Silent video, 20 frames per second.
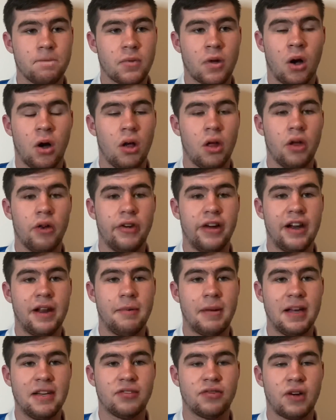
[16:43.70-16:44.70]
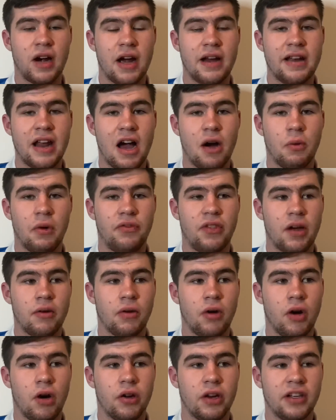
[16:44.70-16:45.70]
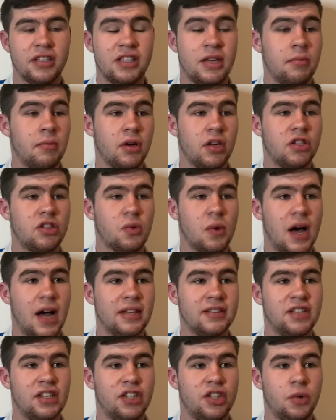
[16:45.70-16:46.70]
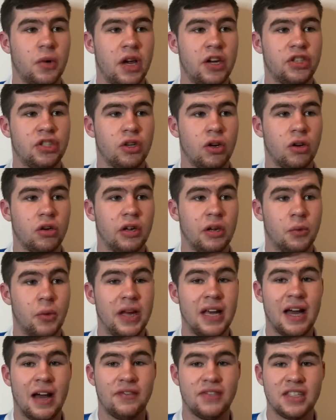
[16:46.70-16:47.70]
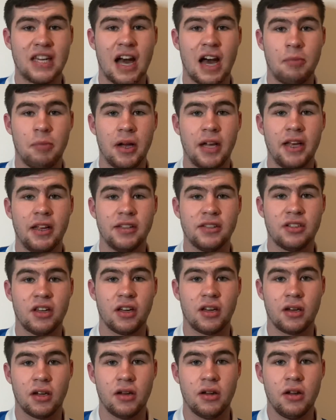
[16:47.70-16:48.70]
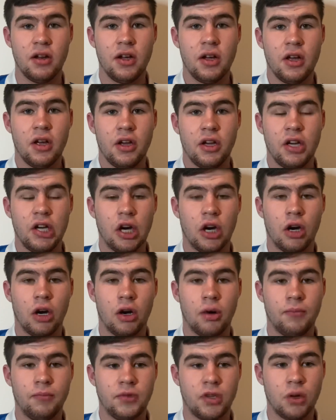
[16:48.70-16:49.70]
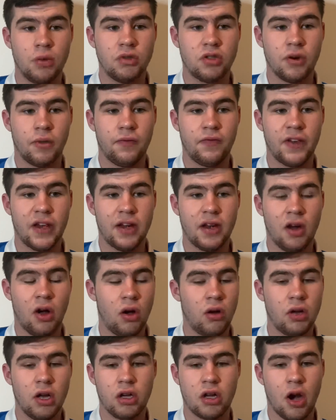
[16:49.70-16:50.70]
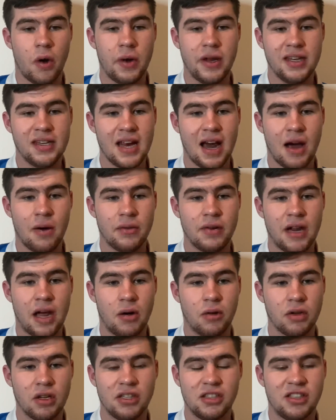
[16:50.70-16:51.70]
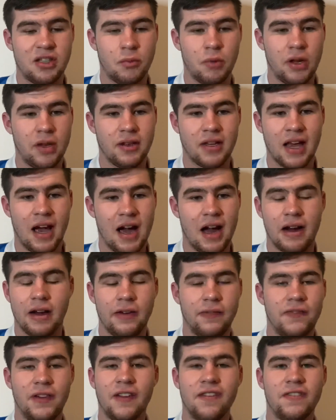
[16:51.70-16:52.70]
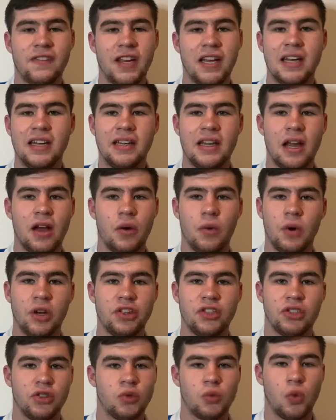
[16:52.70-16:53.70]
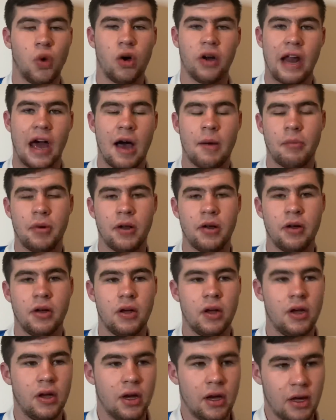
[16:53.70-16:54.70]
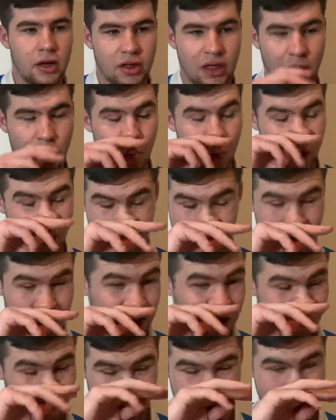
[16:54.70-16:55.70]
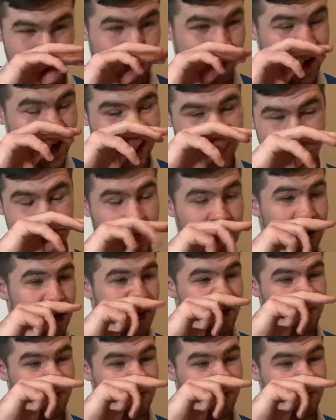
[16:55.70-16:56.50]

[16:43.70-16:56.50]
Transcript: are in a mess right now with their owner, similar to our situation, only we have star players that can, you know, do something. Hull are going down now unless they win Cardiff 15-0, which just won't happen. That Wigan defeat really did